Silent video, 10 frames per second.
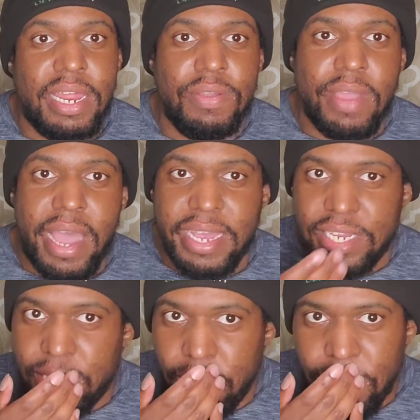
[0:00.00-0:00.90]
of you guys
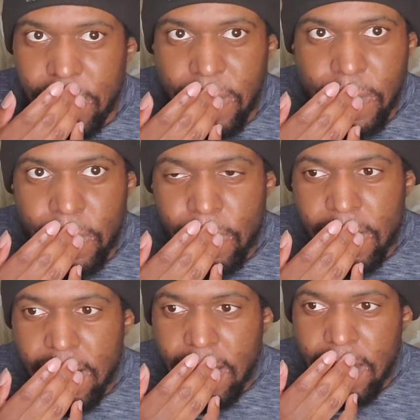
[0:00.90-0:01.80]
don't know.
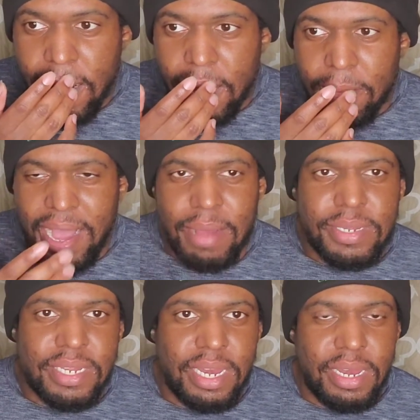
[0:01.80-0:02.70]

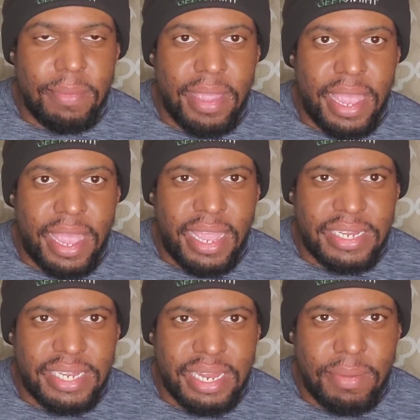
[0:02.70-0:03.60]
Hopsin and them has
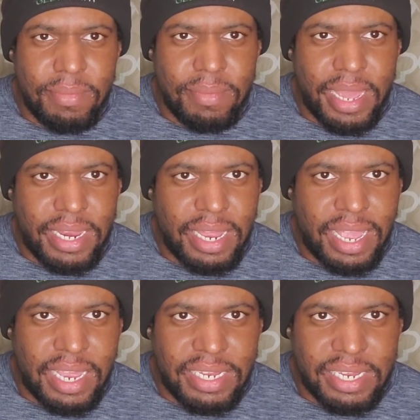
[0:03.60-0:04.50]
some, like, I
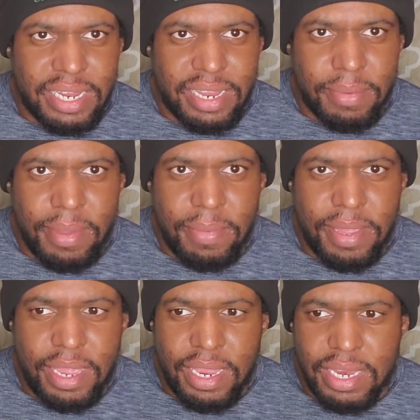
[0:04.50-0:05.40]
guess
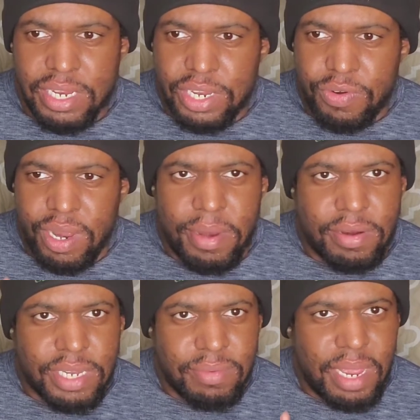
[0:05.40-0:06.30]
maybe disagreement or
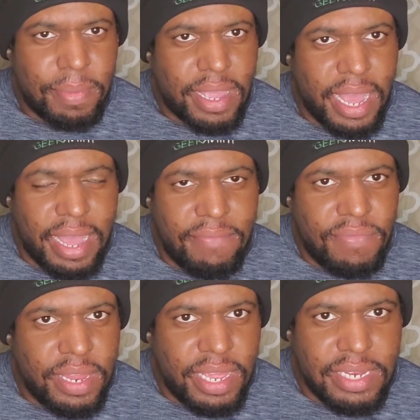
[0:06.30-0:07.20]
some type of
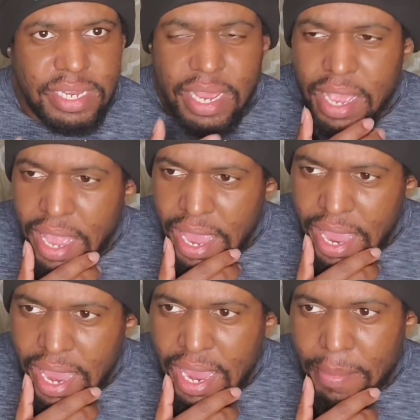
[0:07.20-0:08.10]
conflict.
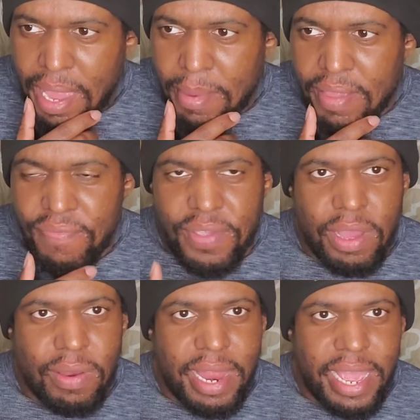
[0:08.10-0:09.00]
And maybe he
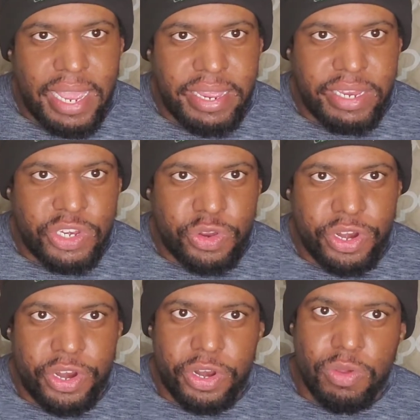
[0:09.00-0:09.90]
felt like
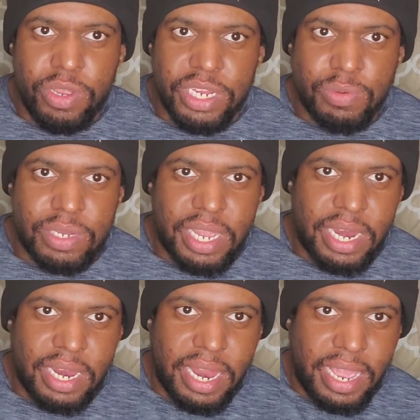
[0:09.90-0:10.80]
Joyner Lucas was kind
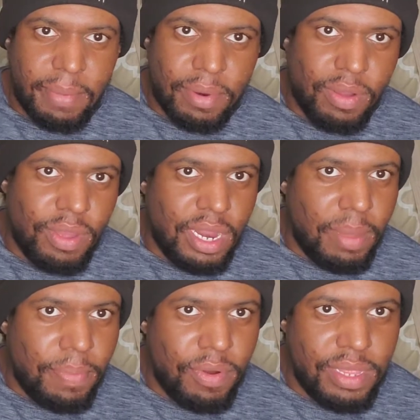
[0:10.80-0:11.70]
of like blowing
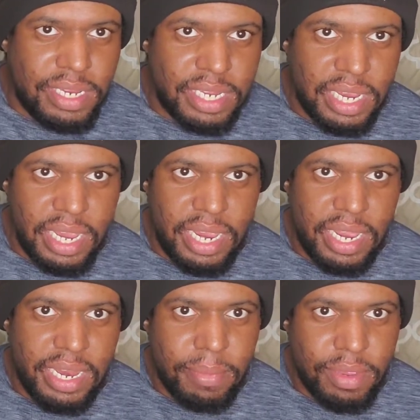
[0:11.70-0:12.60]
up on the scene
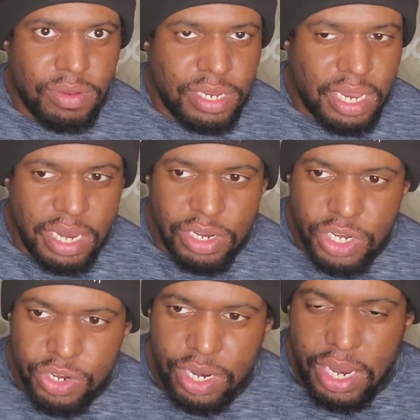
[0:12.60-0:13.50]
in the music
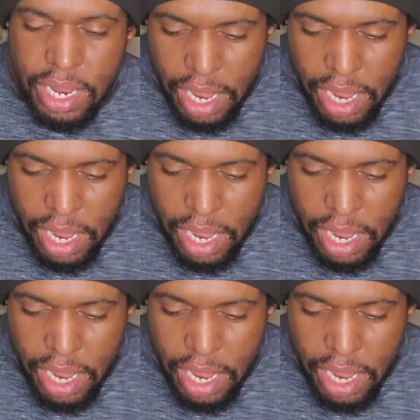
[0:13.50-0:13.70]
industry.